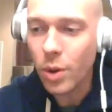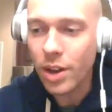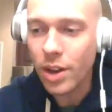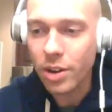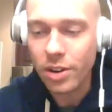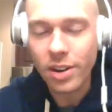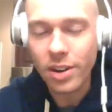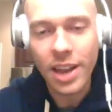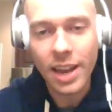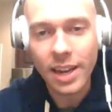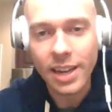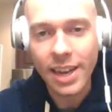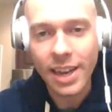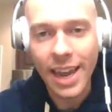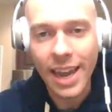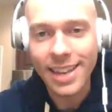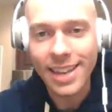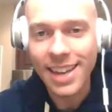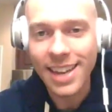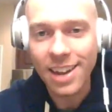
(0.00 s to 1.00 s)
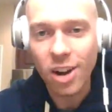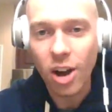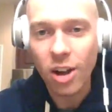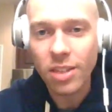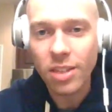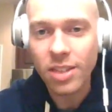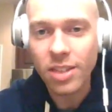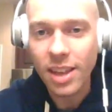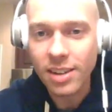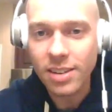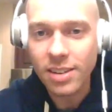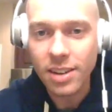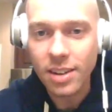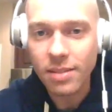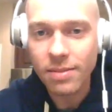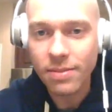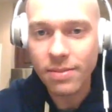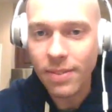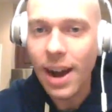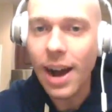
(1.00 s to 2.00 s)
way you're going to gain that
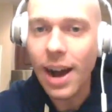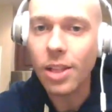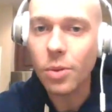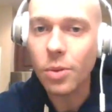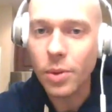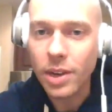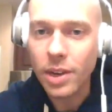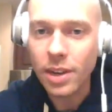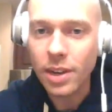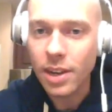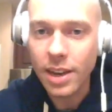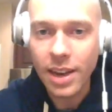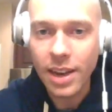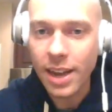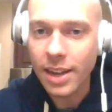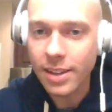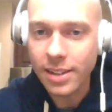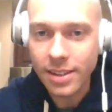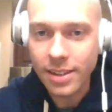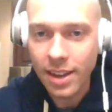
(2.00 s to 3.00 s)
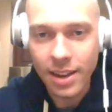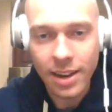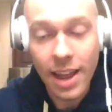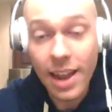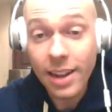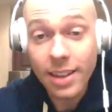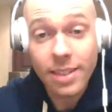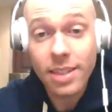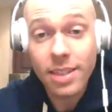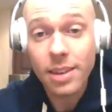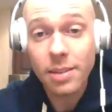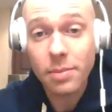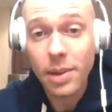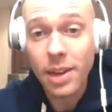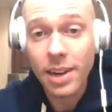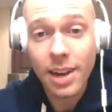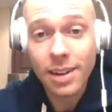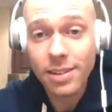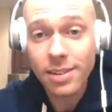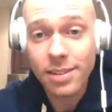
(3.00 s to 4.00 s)
authentic following in anything,
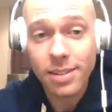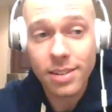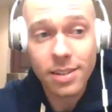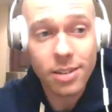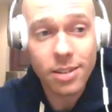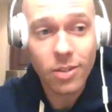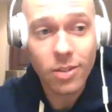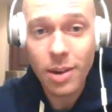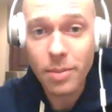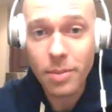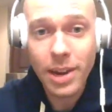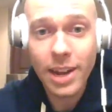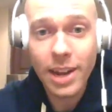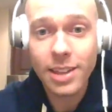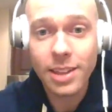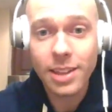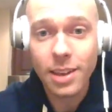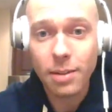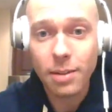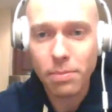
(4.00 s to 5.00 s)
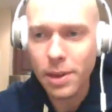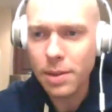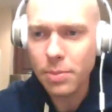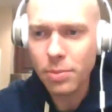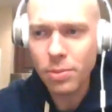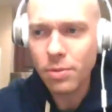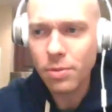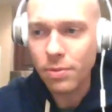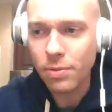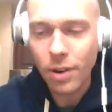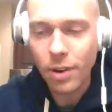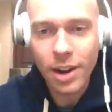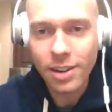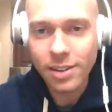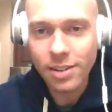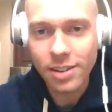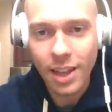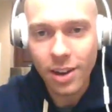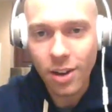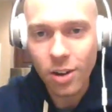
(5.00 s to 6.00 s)
man. Not just Instagram and anything, people,
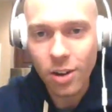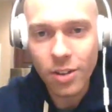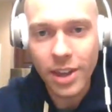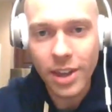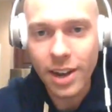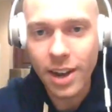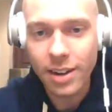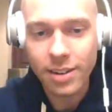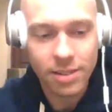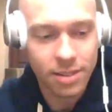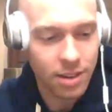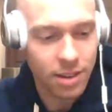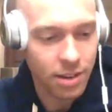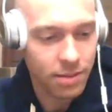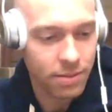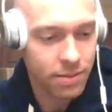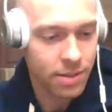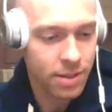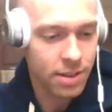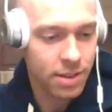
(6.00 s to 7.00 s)
friends, like all that kind of stuff.